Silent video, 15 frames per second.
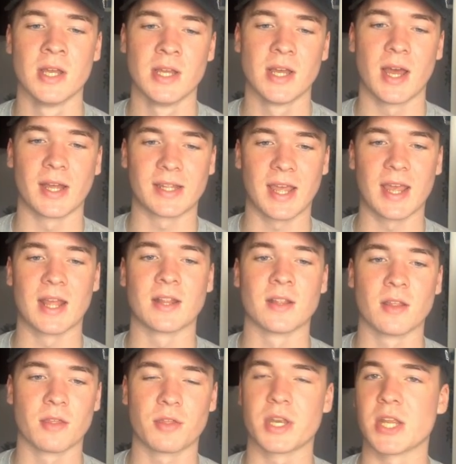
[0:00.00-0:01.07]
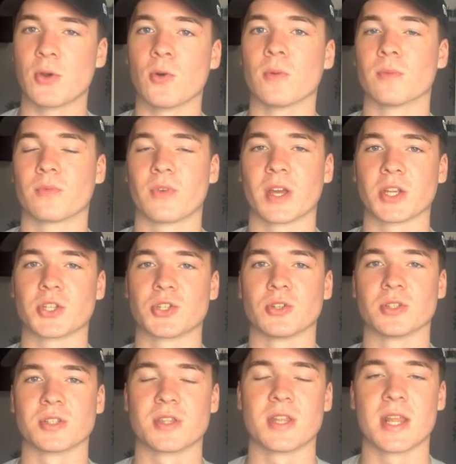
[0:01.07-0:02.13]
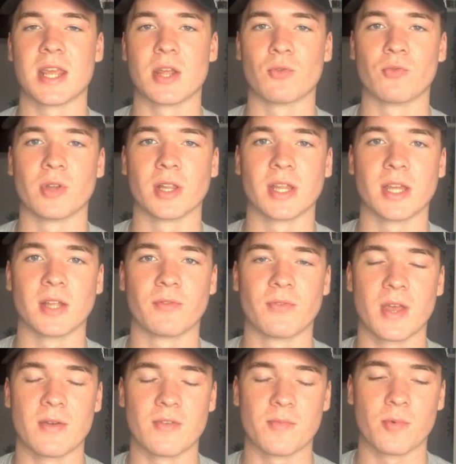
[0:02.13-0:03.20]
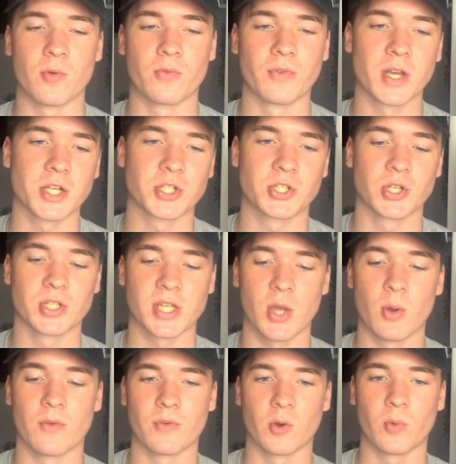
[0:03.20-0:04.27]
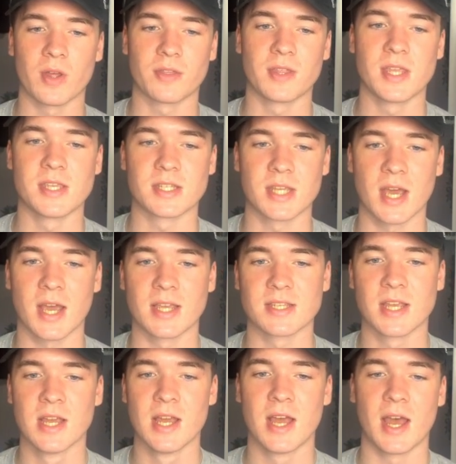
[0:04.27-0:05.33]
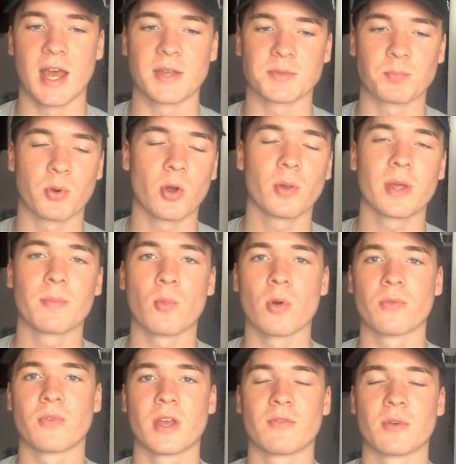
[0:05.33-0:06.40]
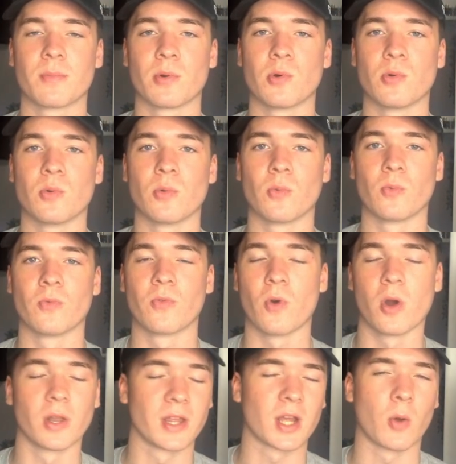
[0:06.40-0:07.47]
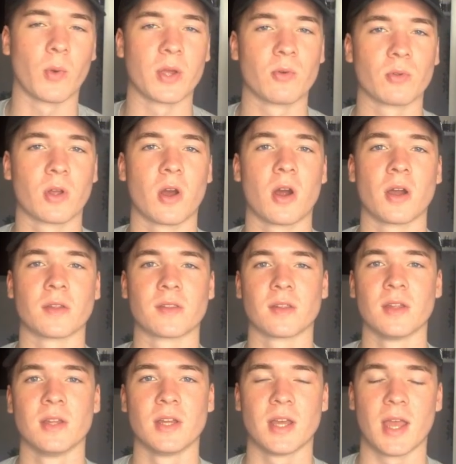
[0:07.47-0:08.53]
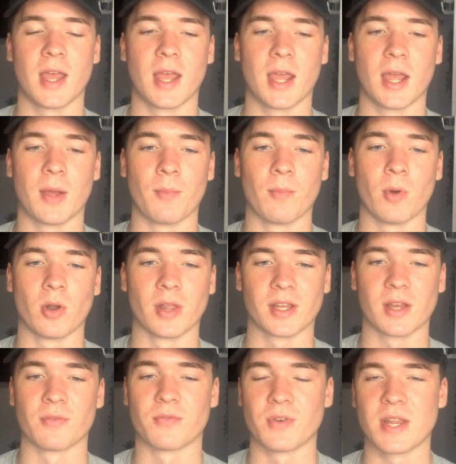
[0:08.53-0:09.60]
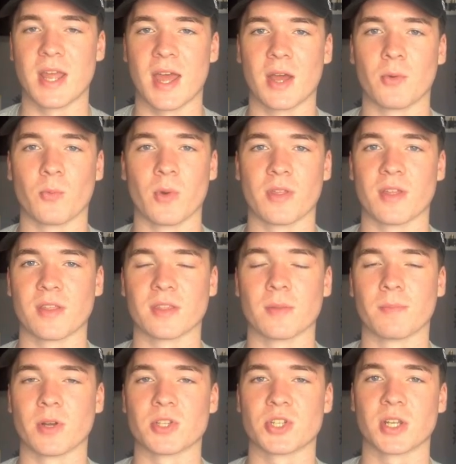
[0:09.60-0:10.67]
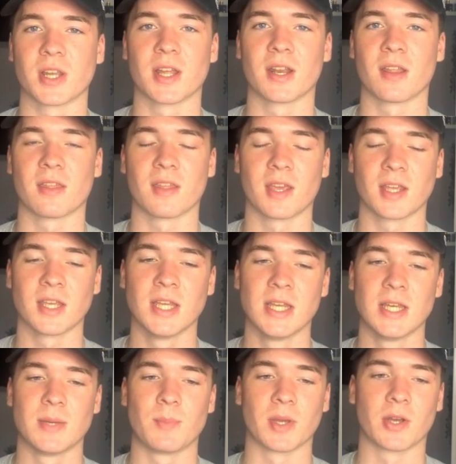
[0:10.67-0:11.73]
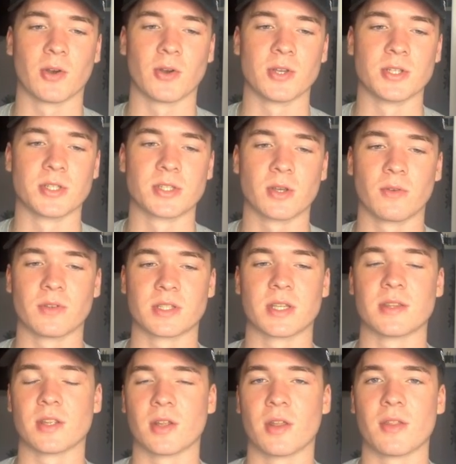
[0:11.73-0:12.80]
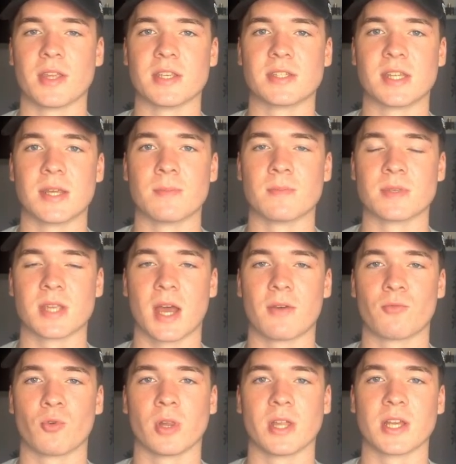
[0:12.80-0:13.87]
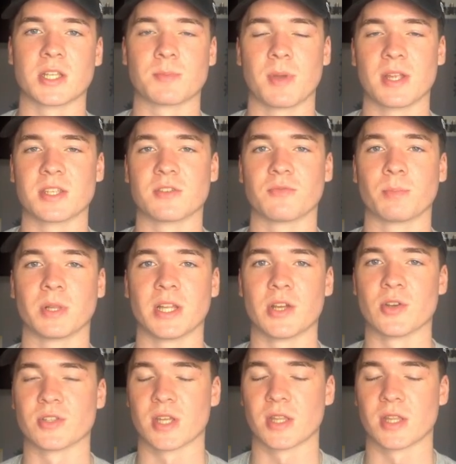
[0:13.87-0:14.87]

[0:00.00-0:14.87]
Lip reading: Again, three home fixtures, three really favourable fixtures. However, with these guys, it's probably more favourable for like a wild card or like a free hit within the budget kind of thing, because obviously none of these teams have really expensive players in